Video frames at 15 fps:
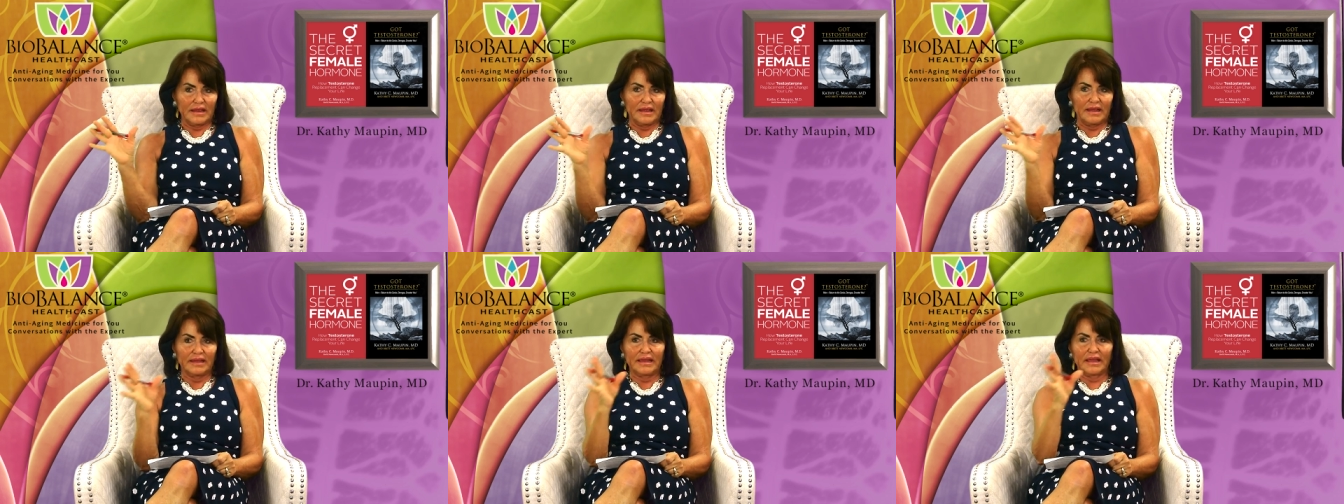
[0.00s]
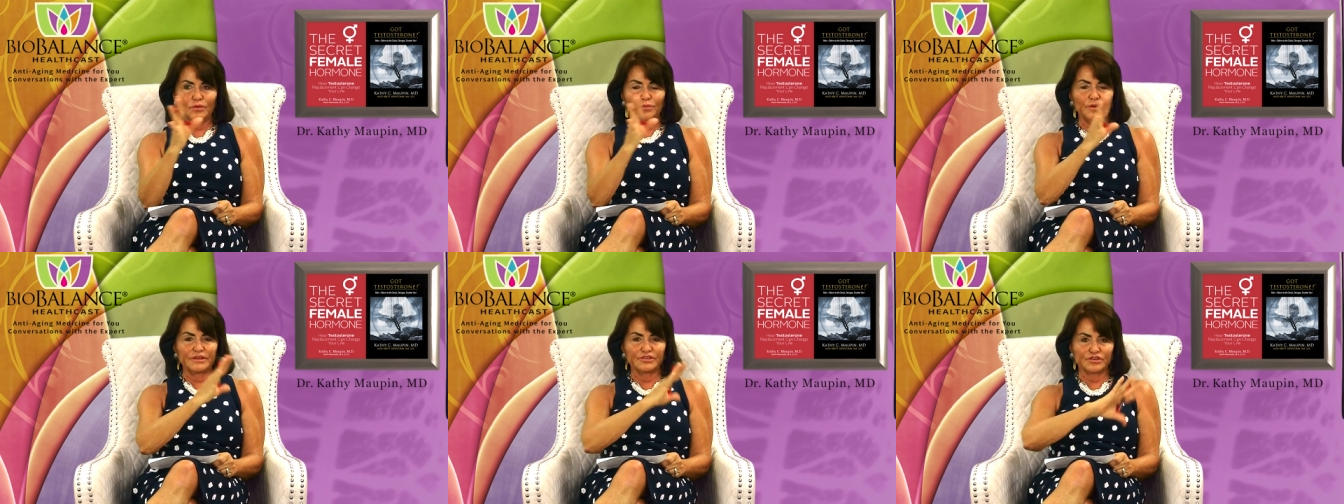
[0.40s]
it
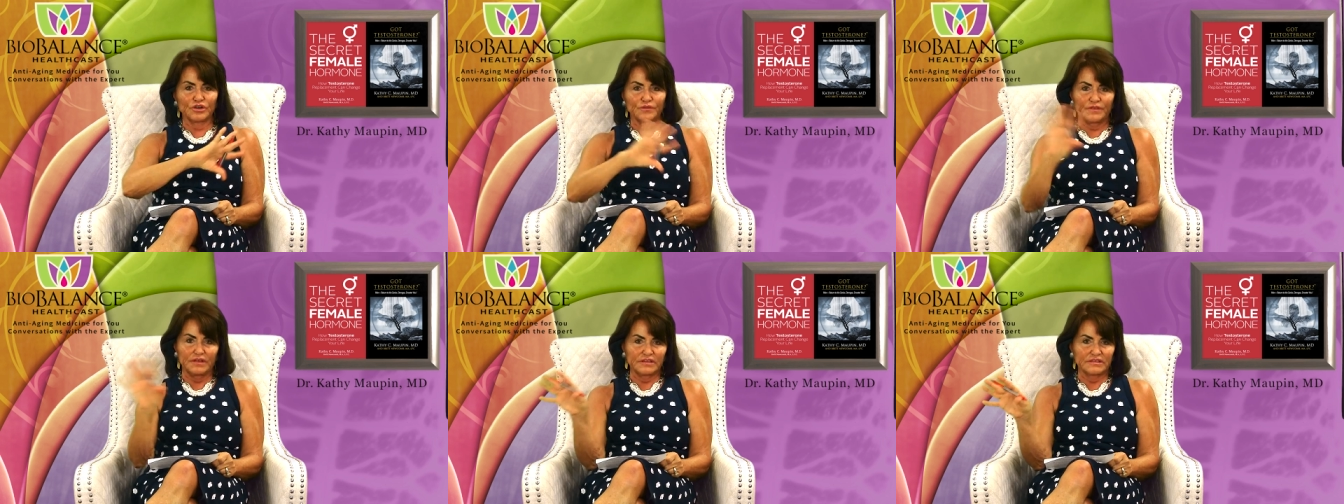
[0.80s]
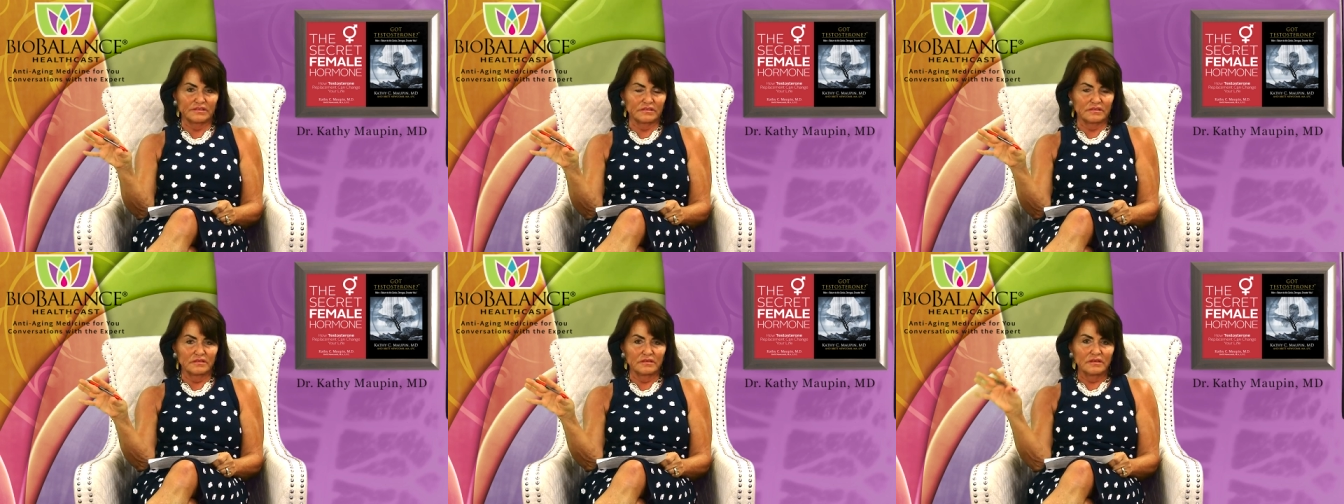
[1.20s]
can
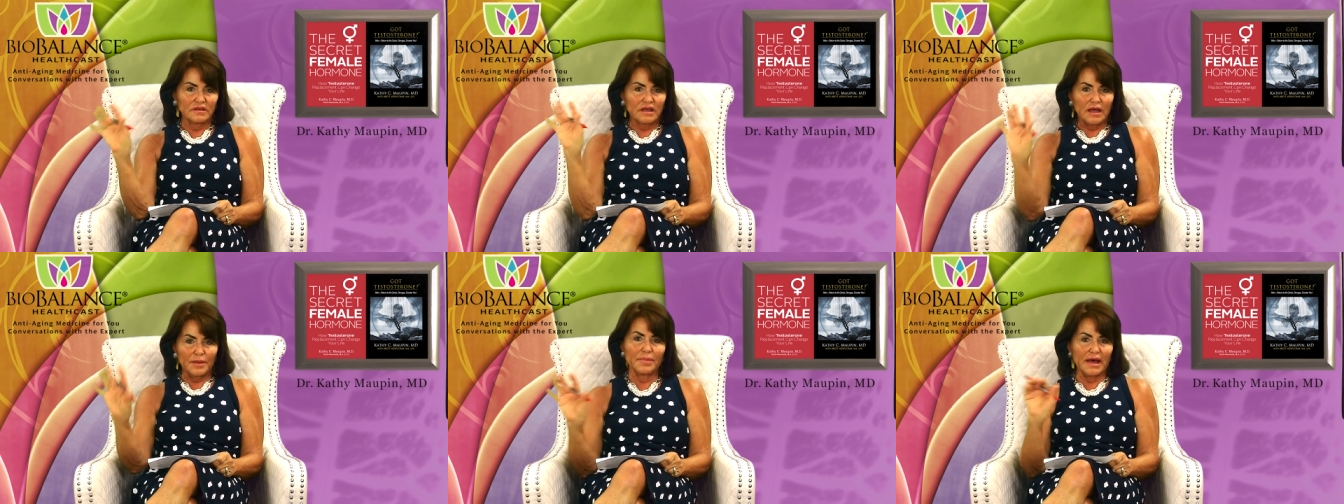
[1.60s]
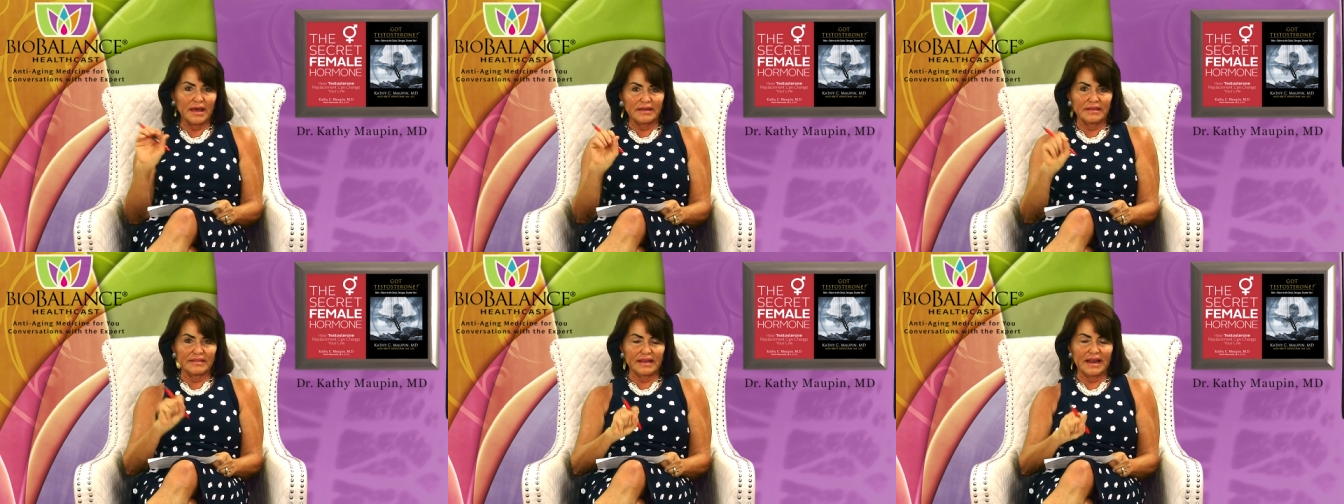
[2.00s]
resurface a
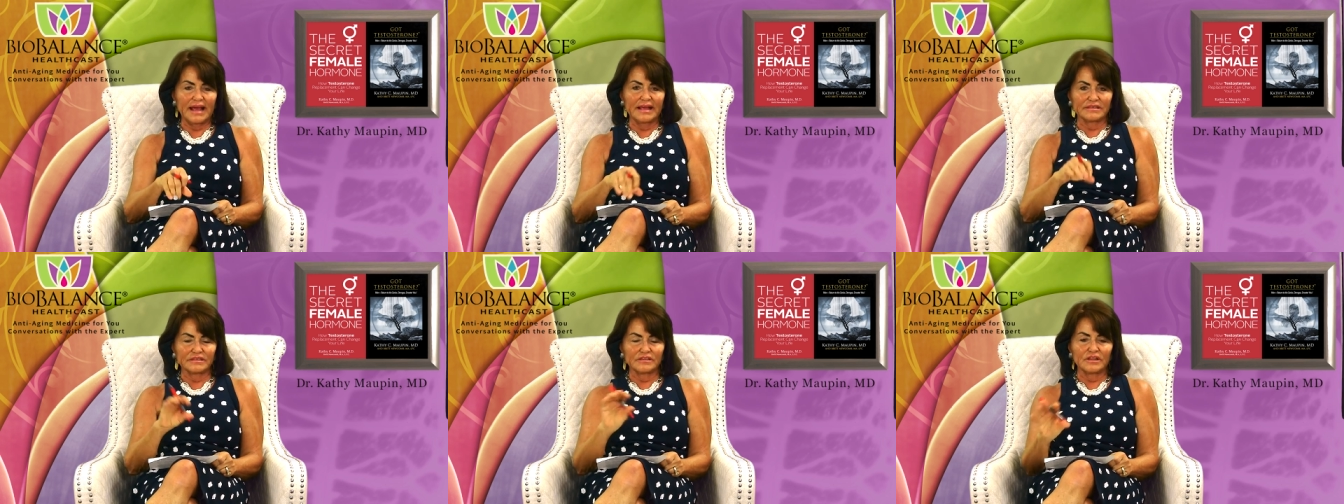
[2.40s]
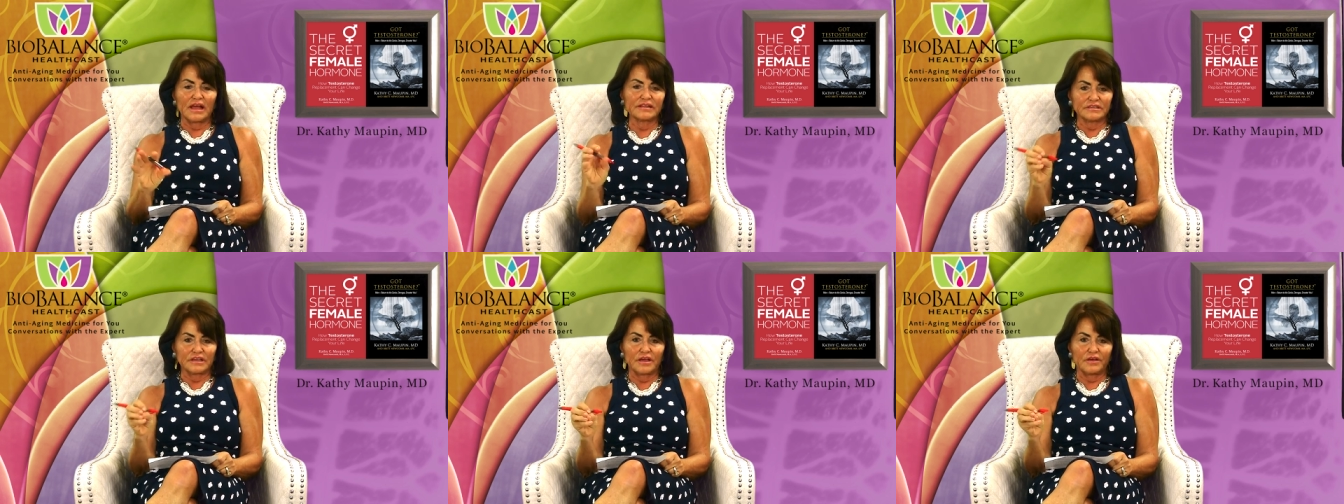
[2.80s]
body that has
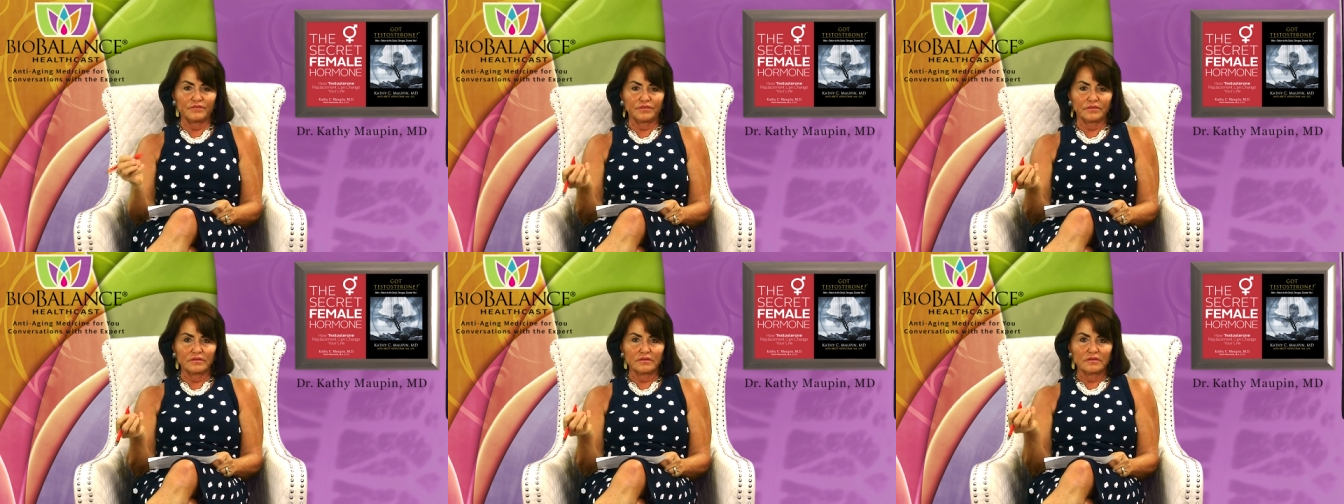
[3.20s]
lots of